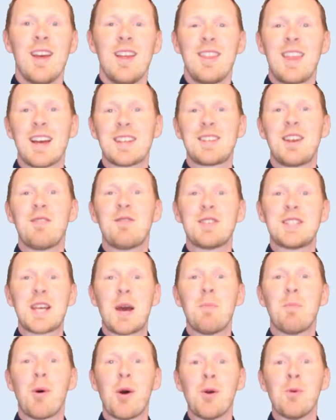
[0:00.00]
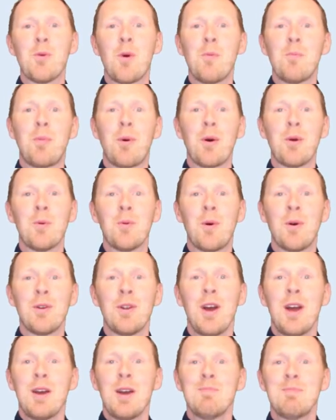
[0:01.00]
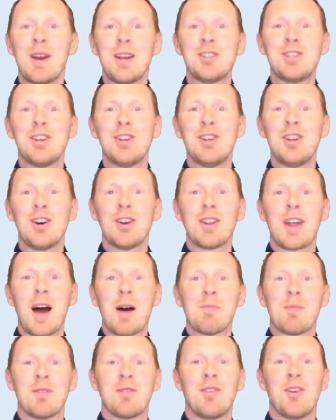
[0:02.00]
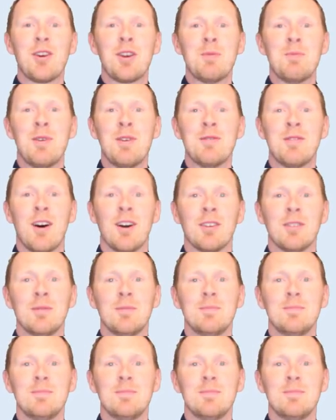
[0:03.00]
That's it for 10.1.1. Make sure you know that before you move on.